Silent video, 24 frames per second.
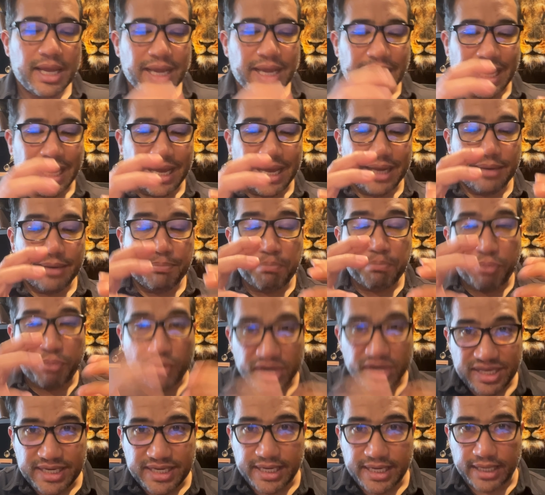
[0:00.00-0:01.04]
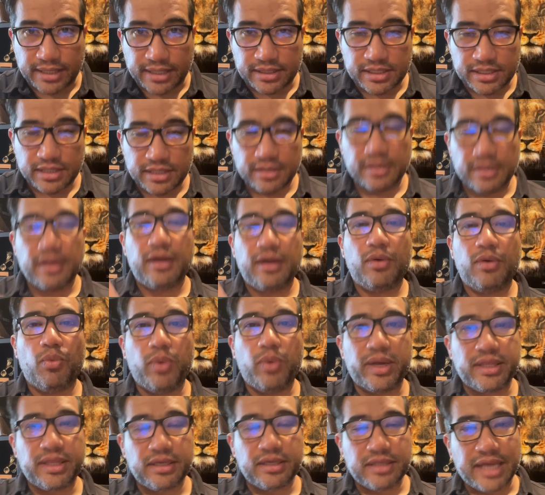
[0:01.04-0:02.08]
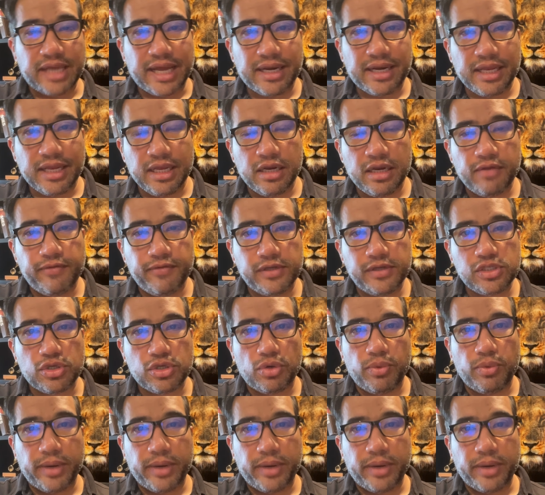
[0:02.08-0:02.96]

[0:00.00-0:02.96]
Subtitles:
and predict whether that individual,